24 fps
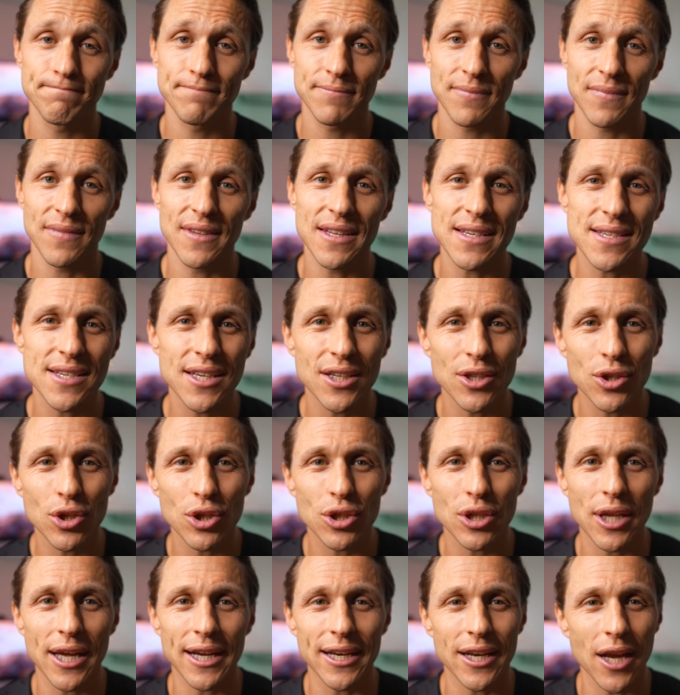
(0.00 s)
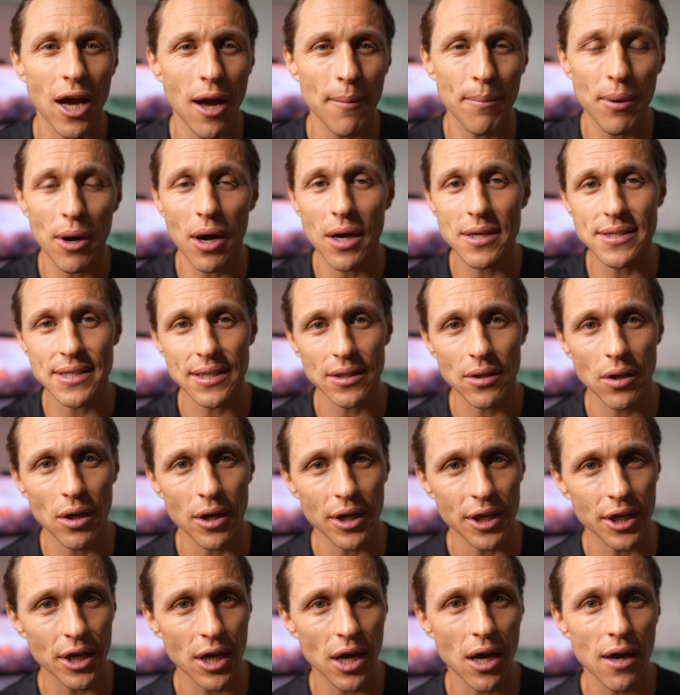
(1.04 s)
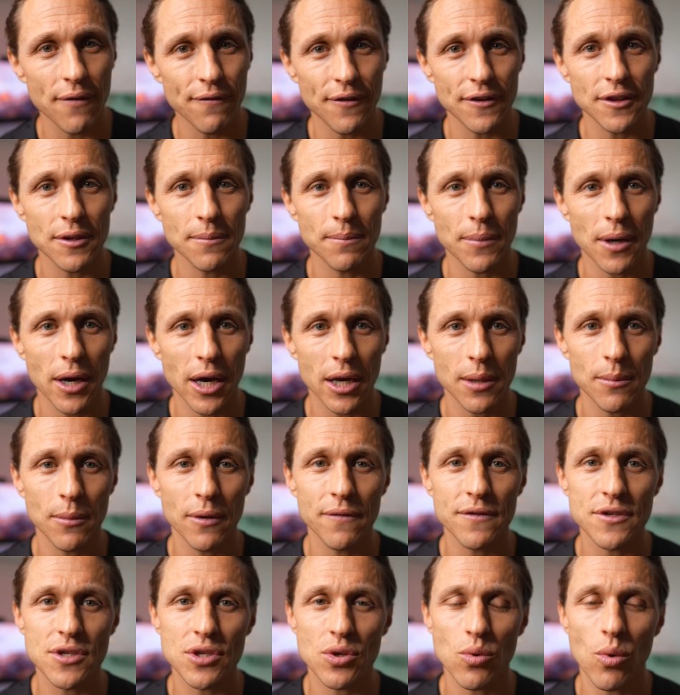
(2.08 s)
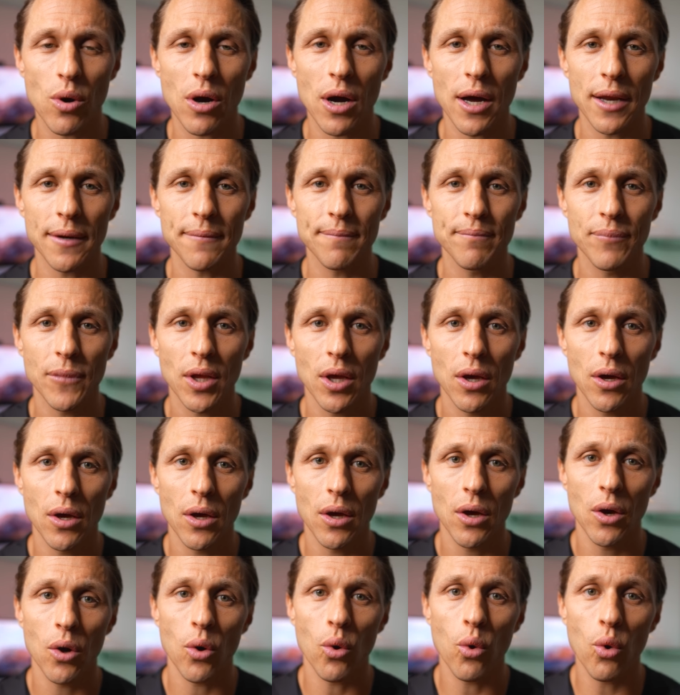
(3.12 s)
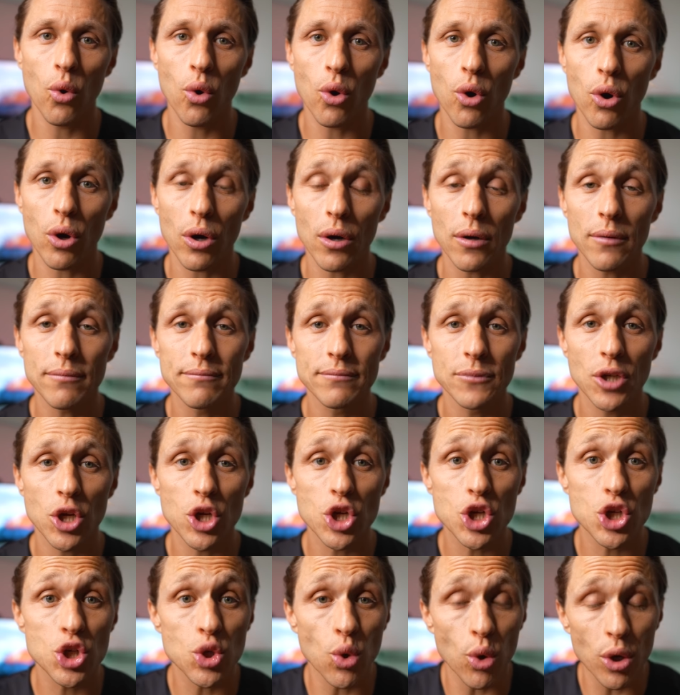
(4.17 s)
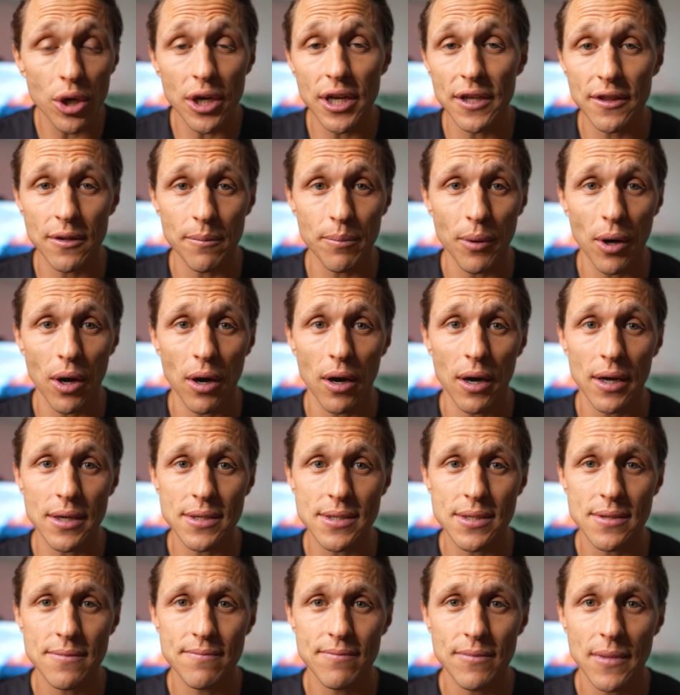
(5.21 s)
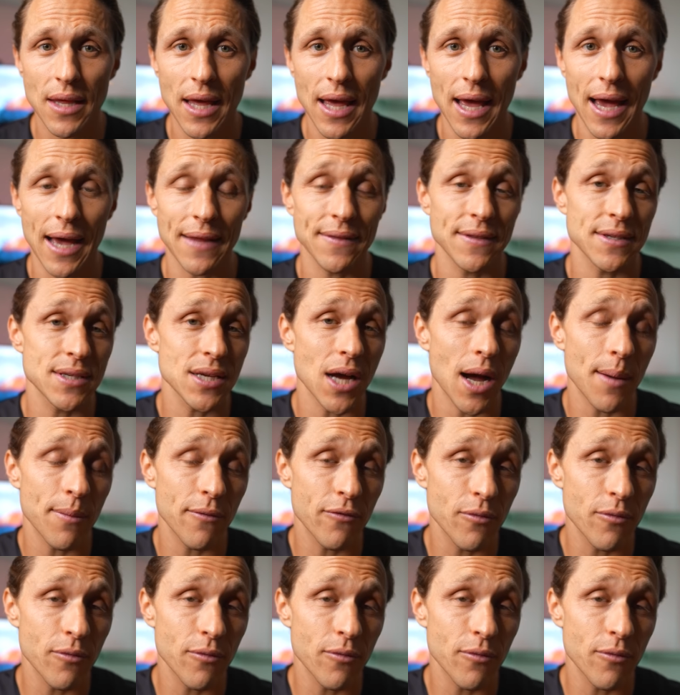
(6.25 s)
This can look like not pausing long enough at the bottom of a squat or shortening the pause at the top of